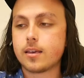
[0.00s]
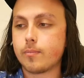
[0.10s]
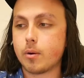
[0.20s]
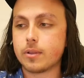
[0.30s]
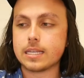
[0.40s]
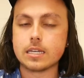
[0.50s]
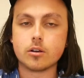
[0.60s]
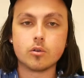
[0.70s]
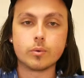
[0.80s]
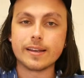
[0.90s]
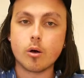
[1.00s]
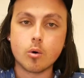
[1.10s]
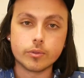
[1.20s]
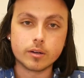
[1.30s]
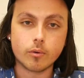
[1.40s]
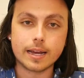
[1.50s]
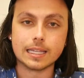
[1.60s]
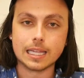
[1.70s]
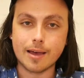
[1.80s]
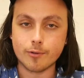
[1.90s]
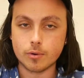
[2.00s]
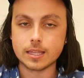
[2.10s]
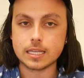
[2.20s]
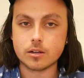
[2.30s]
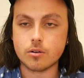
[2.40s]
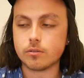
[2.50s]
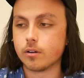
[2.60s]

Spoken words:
But with Eagle, we only write level with Eagle.